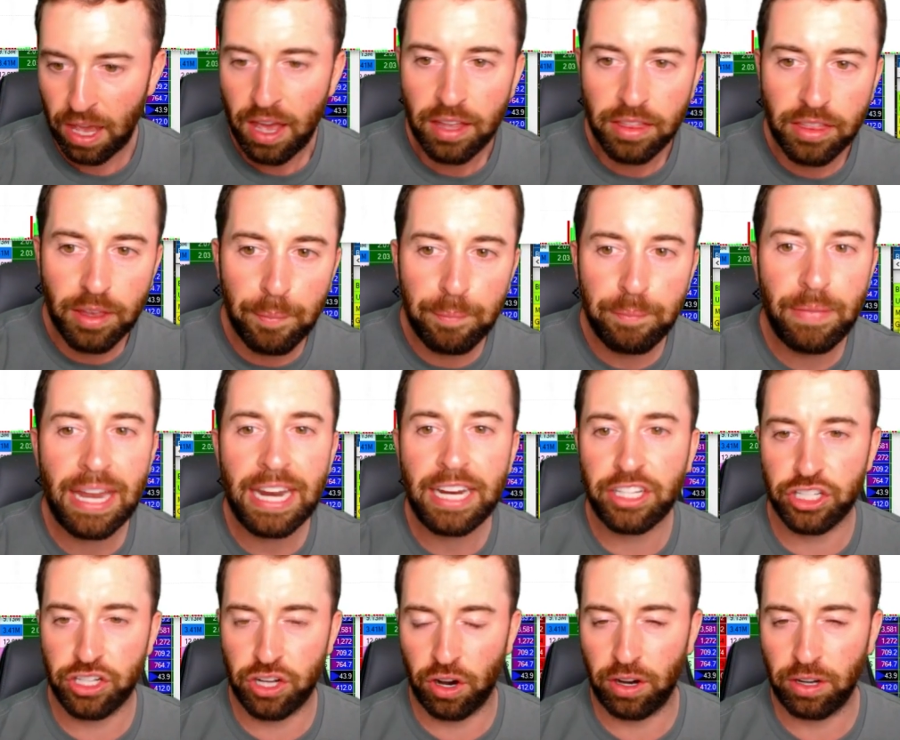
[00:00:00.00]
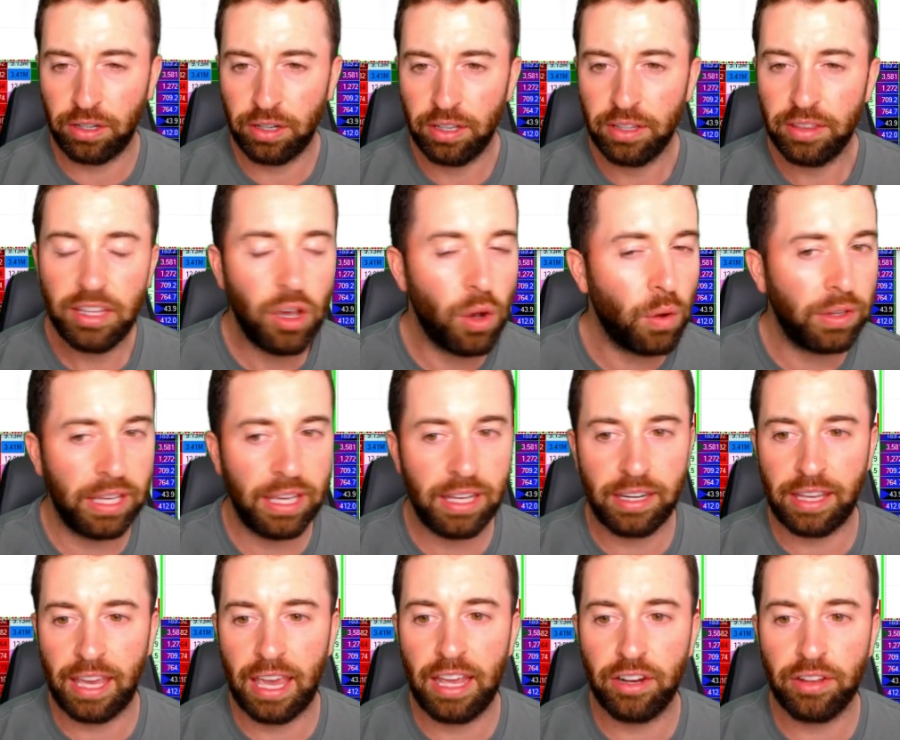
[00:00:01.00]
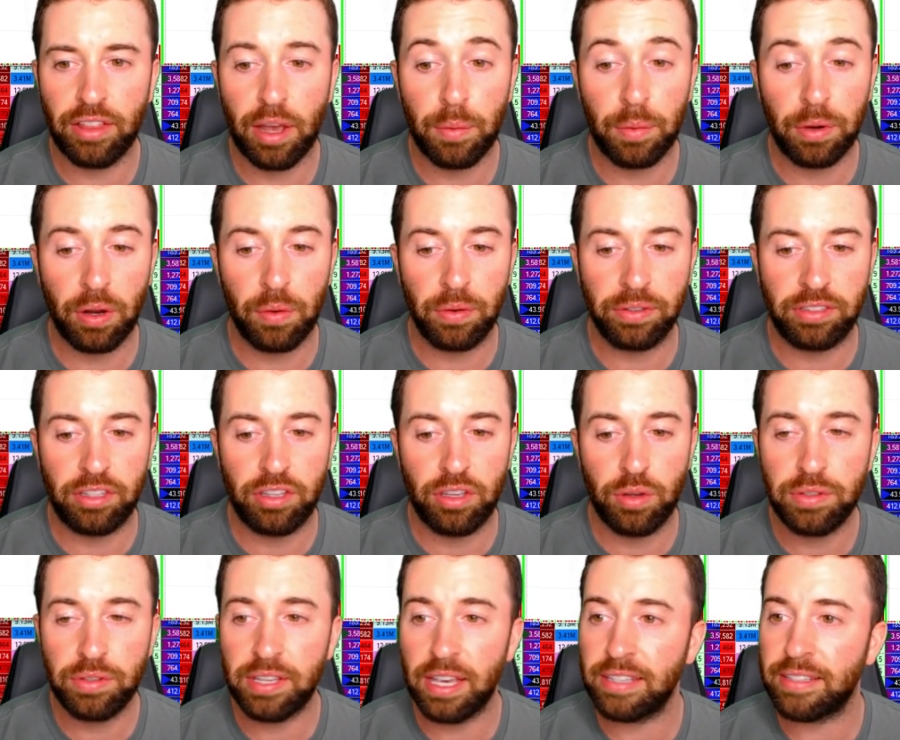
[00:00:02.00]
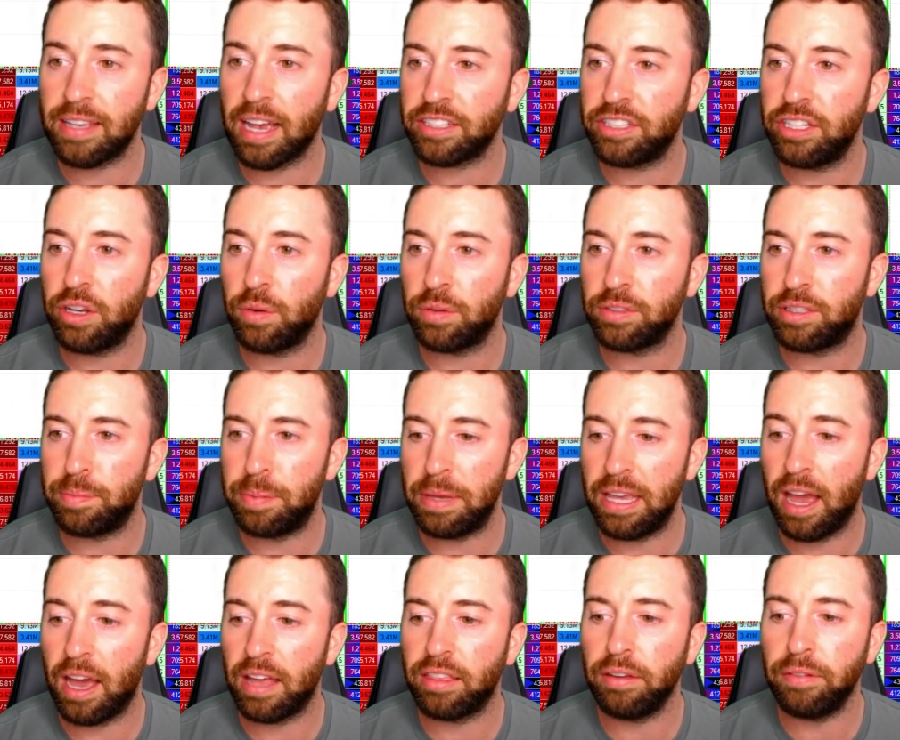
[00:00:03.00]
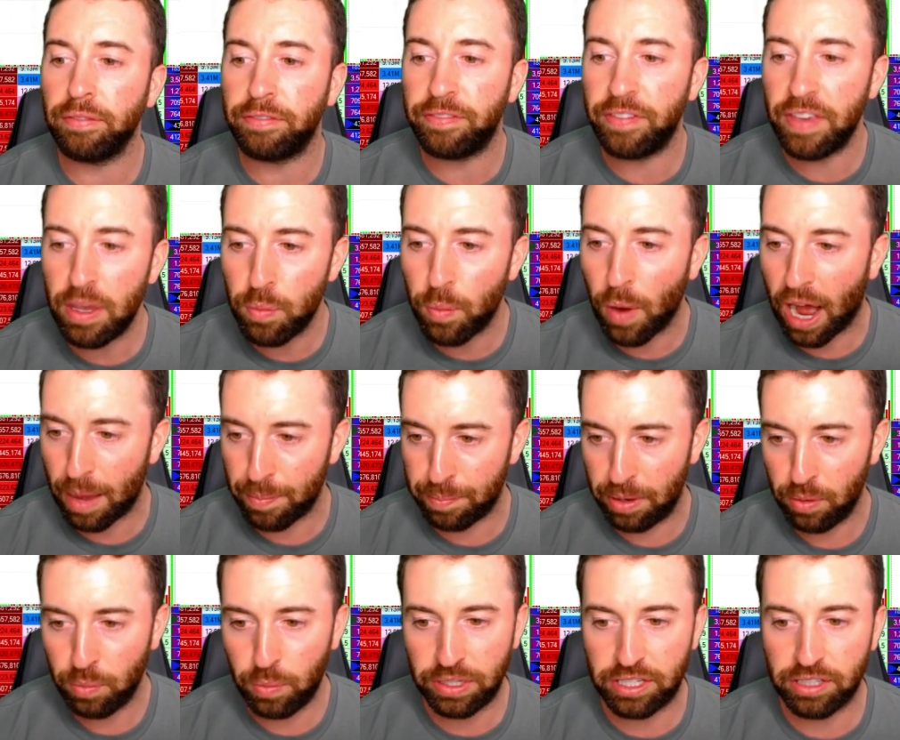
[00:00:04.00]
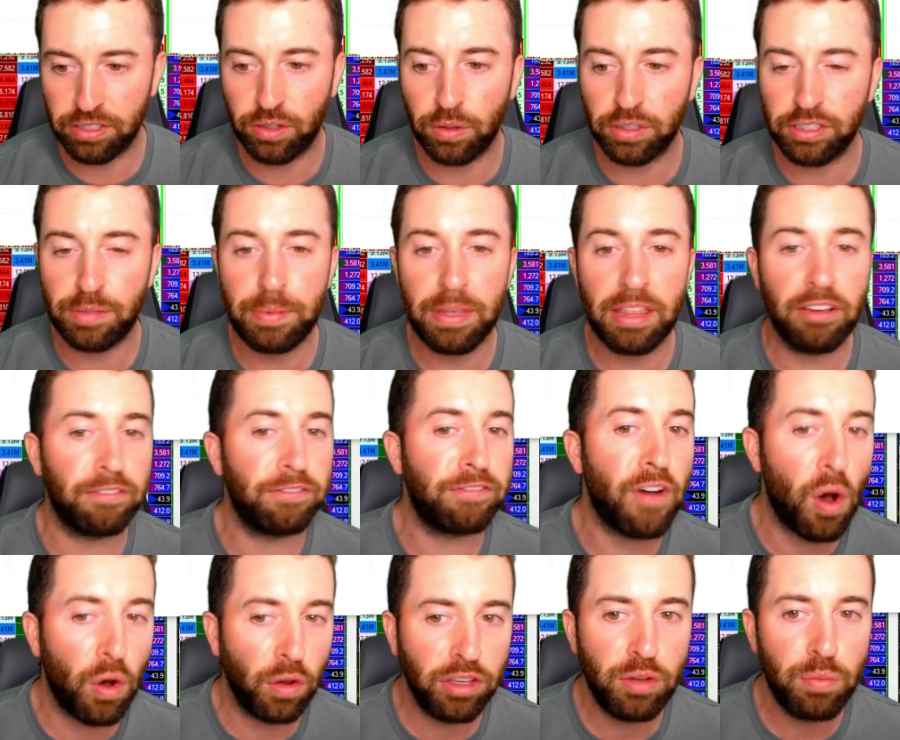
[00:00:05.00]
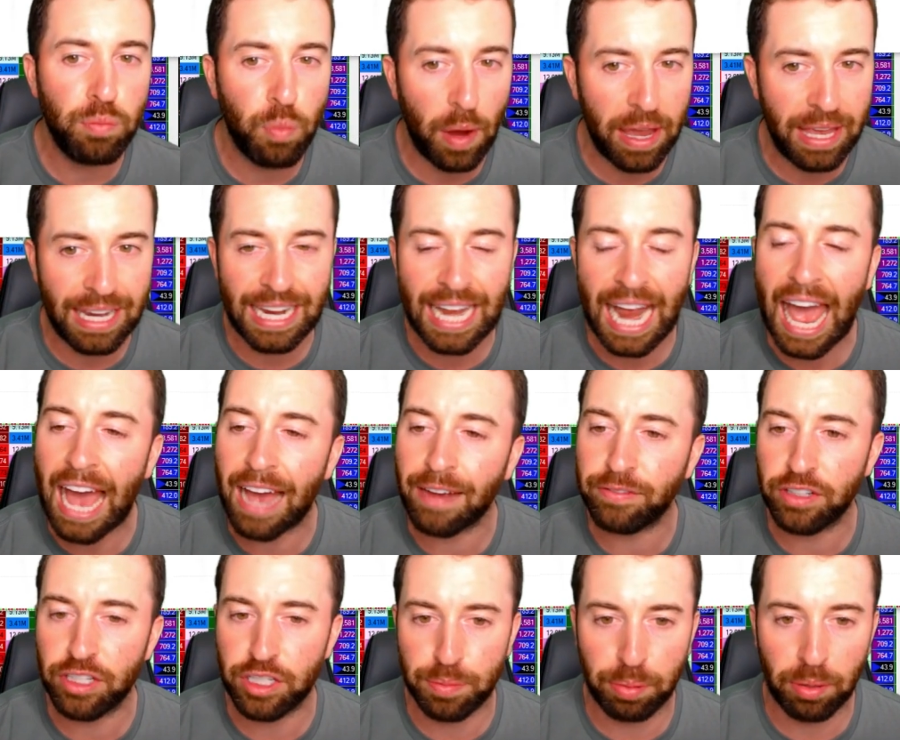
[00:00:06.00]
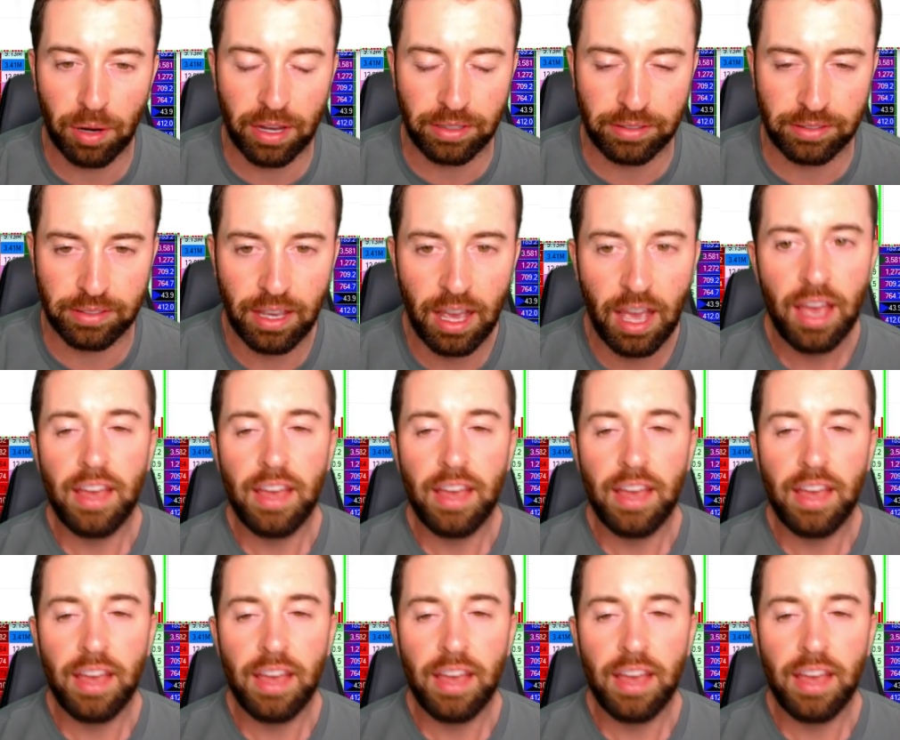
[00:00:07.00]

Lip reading: The minute chart, the only indicator that we're going to use is actually going to be the VWAP, which is going to be the volume weighted average price.